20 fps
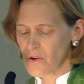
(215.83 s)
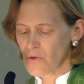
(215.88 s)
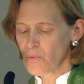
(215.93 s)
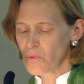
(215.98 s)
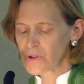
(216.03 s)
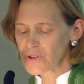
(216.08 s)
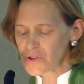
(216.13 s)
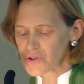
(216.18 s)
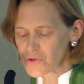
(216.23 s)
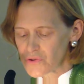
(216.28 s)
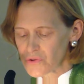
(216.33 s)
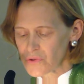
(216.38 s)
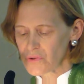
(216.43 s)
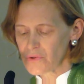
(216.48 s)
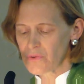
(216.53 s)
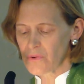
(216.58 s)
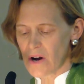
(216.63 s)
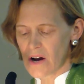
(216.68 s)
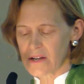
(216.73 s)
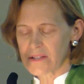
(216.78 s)
Which
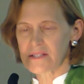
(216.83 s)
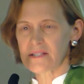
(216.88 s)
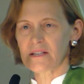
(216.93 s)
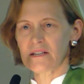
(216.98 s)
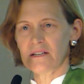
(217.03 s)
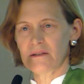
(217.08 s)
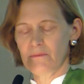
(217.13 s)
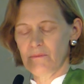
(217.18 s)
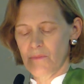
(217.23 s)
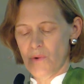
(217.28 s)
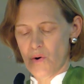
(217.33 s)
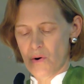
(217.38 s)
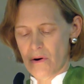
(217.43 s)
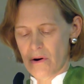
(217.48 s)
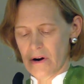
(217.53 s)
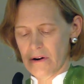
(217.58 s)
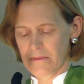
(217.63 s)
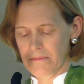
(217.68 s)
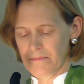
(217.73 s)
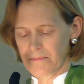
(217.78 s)
drew us in
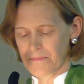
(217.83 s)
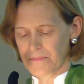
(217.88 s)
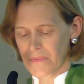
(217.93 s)
more?